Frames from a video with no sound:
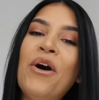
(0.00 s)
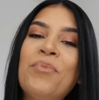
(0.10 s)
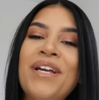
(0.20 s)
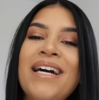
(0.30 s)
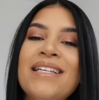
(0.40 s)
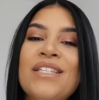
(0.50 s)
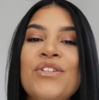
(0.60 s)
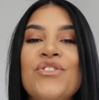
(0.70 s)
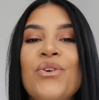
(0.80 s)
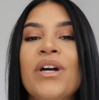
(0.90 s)
I hope you guys
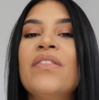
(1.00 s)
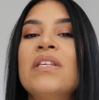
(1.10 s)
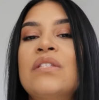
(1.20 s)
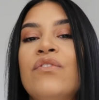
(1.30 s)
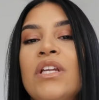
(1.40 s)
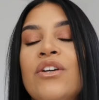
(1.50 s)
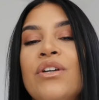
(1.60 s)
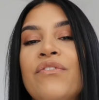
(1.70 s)
enjoyed this video.